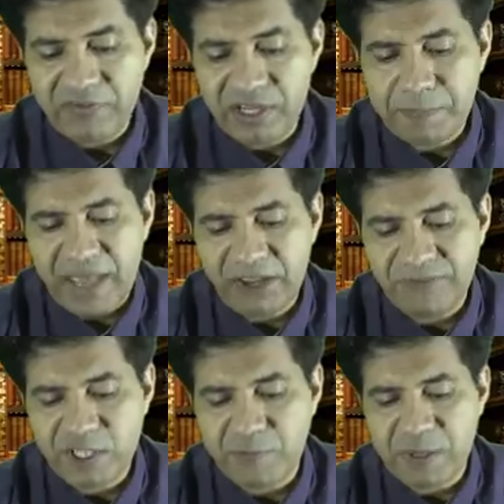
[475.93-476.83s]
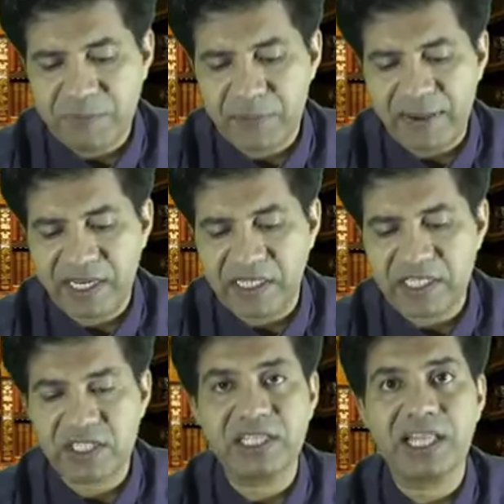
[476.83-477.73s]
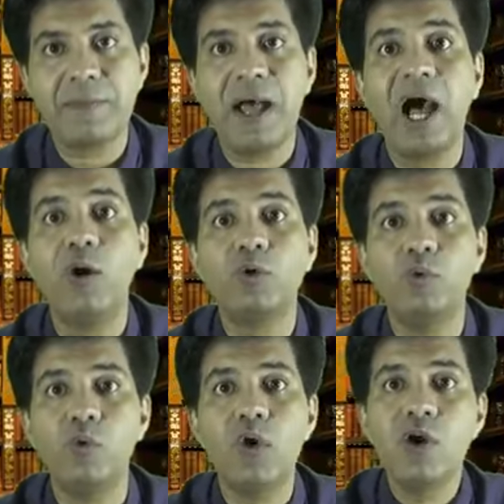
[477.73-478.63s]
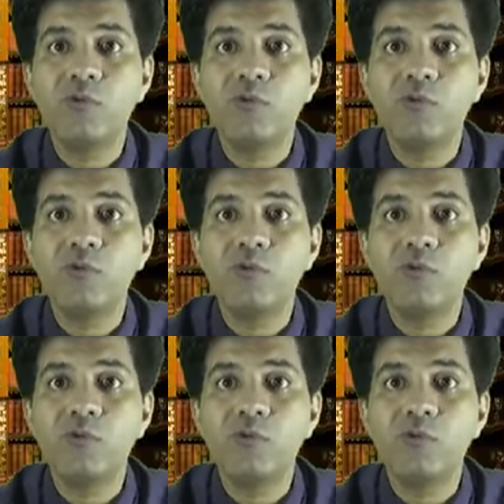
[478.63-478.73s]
work benefits people by teaching them how to.